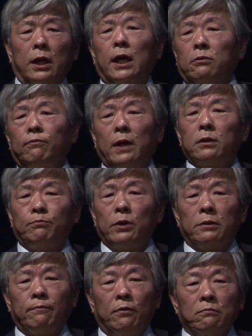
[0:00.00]
can't find the
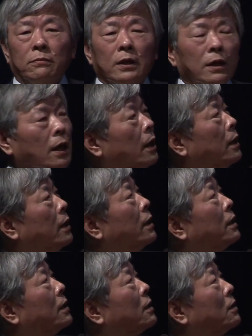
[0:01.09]
platform.
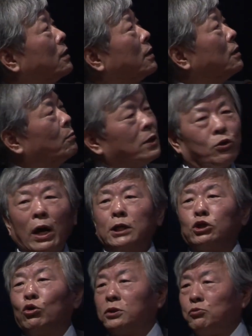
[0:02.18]
But so I
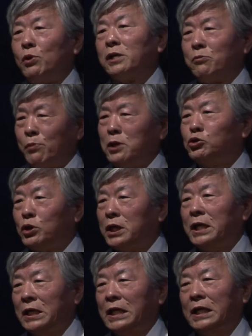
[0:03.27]
showed the one eventually
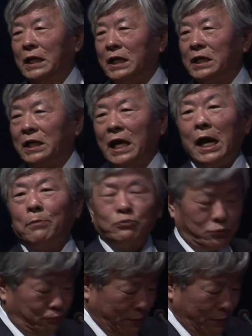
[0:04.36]
he happened to